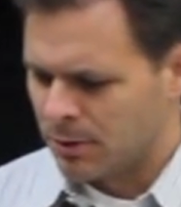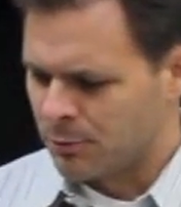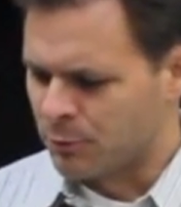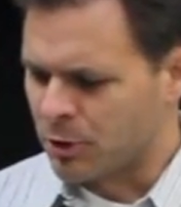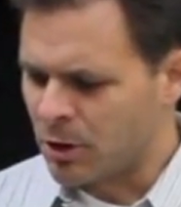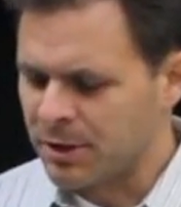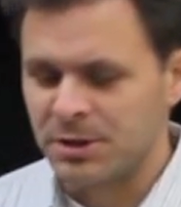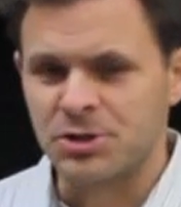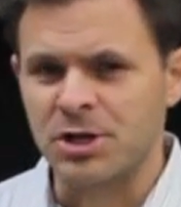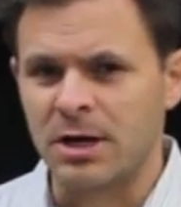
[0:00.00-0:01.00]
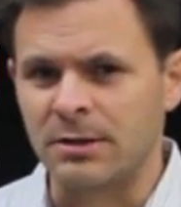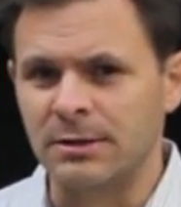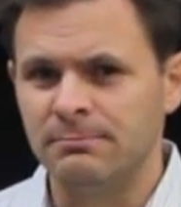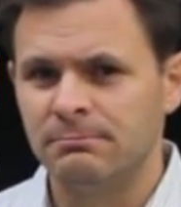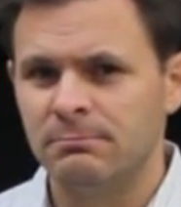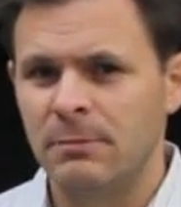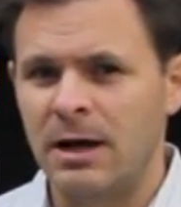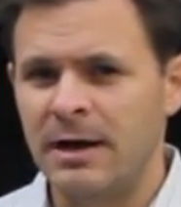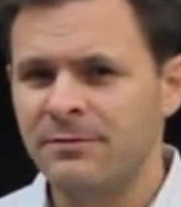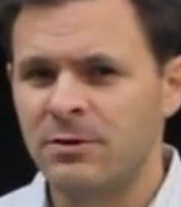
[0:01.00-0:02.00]
Regarding the chocolate,
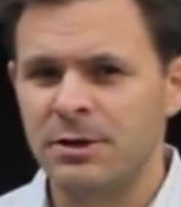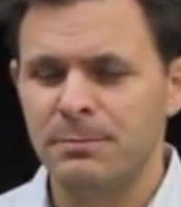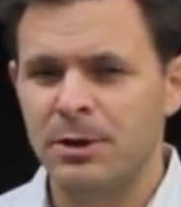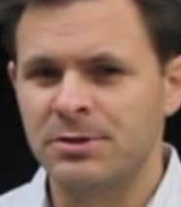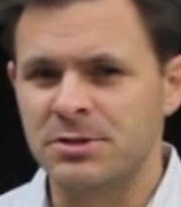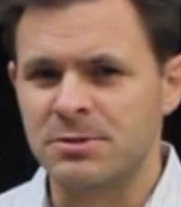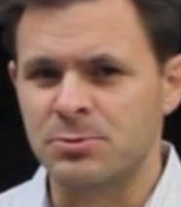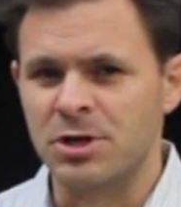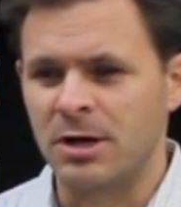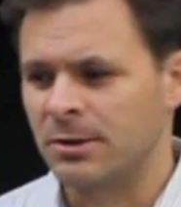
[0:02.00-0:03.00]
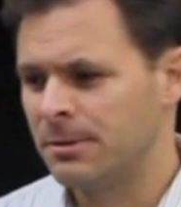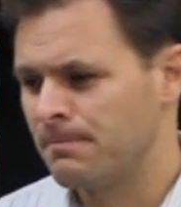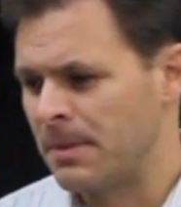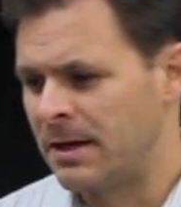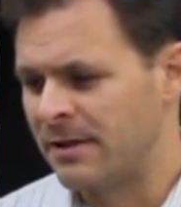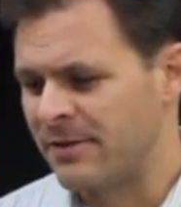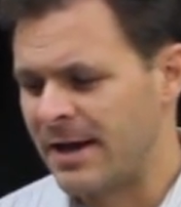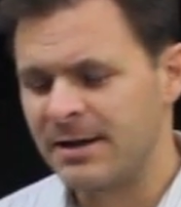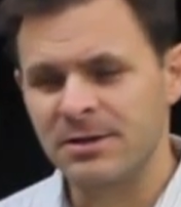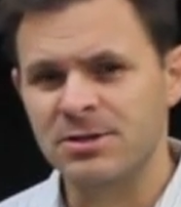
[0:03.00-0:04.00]
I've already melted some chocolate and I've
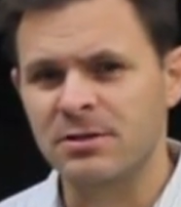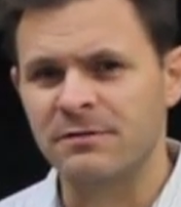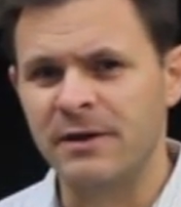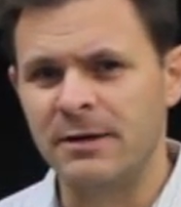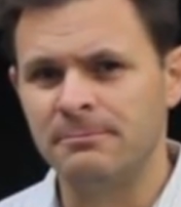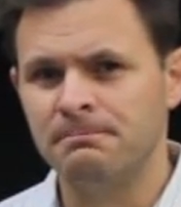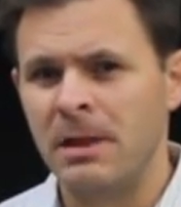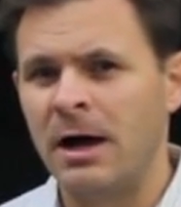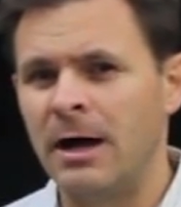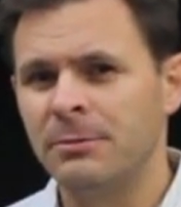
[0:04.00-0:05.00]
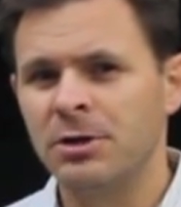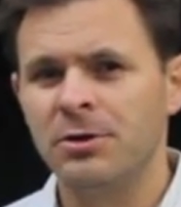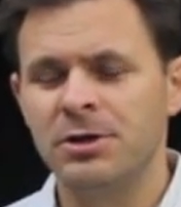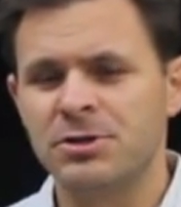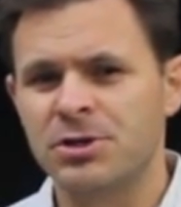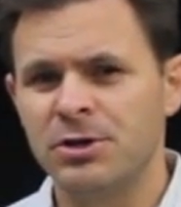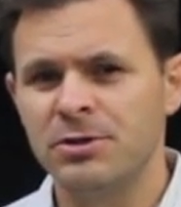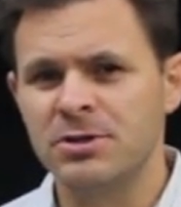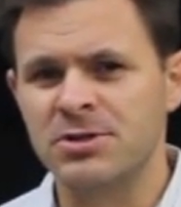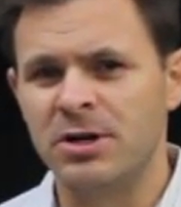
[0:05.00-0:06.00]
added it to the fountain. I'm going to go ahead and turn
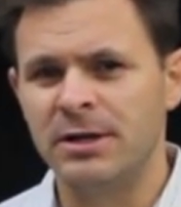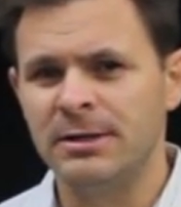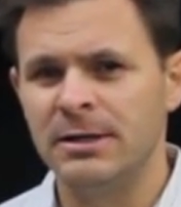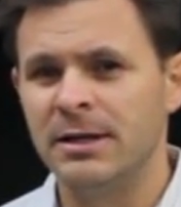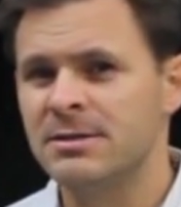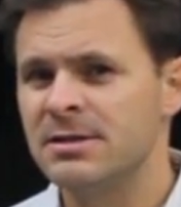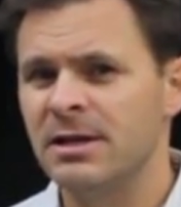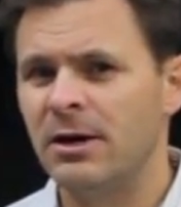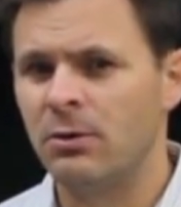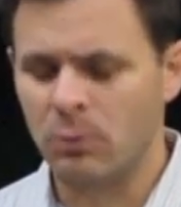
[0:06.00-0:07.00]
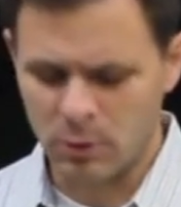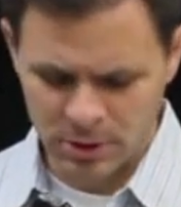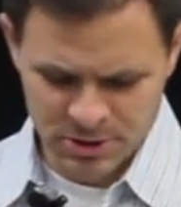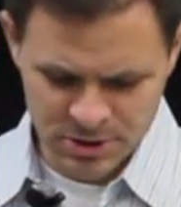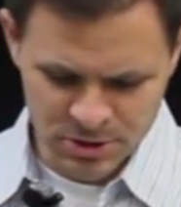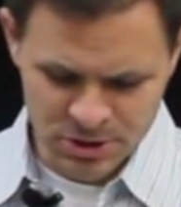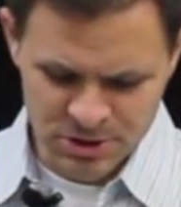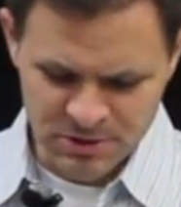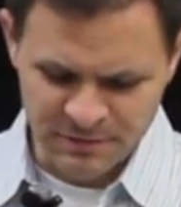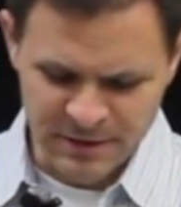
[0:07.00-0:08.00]
this on and see how it works
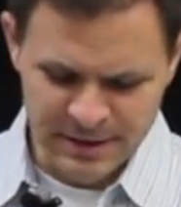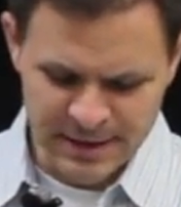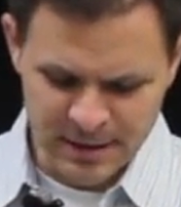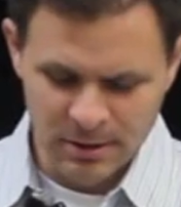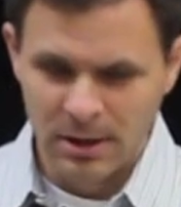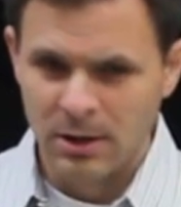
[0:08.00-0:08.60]
just to find out